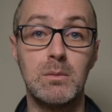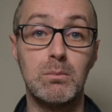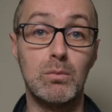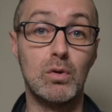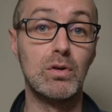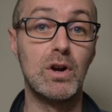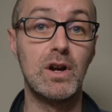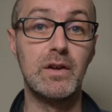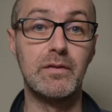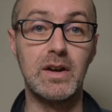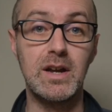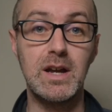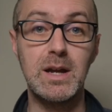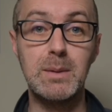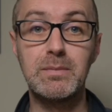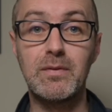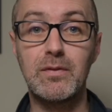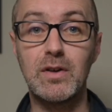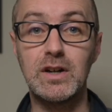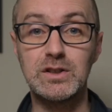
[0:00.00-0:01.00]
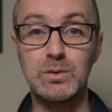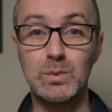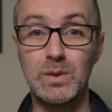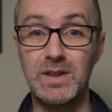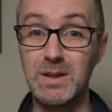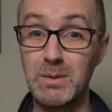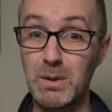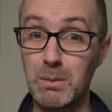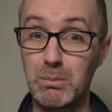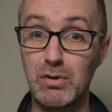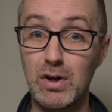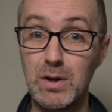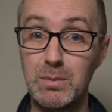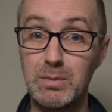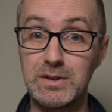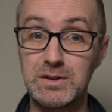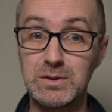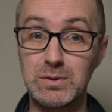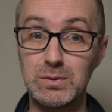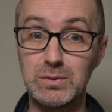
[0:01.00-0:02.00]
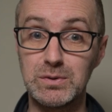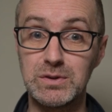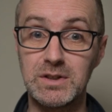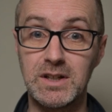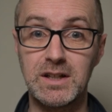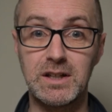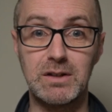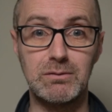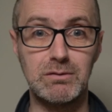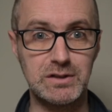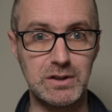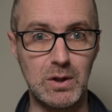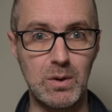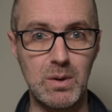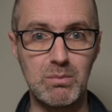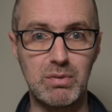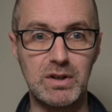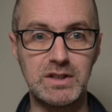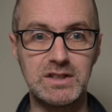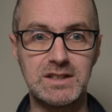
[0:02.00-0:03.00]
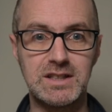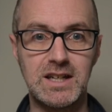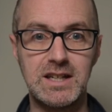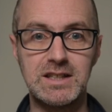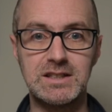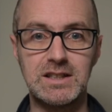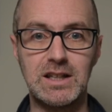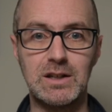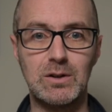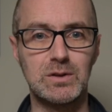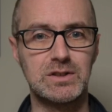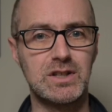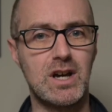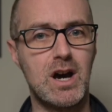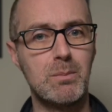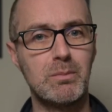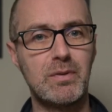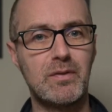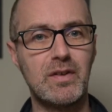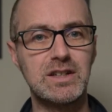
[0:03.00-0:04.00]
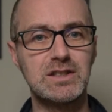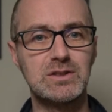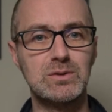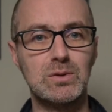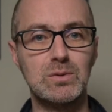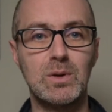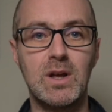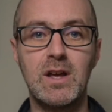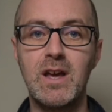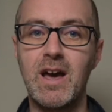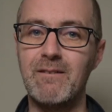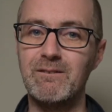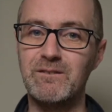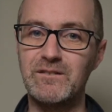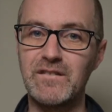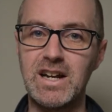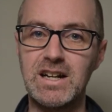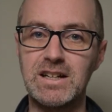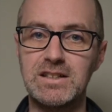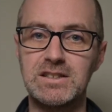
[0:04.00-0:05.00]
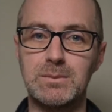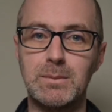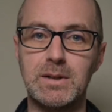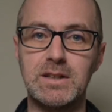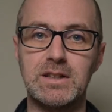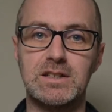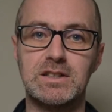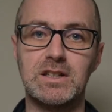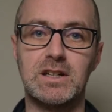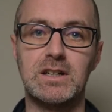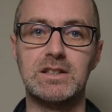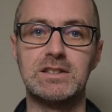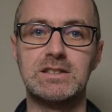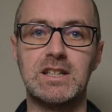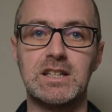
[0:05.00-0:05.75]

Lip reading: Moreover, improvising with inappropriate tools can result in presentation that looks unprofessional and failing to meet the diner's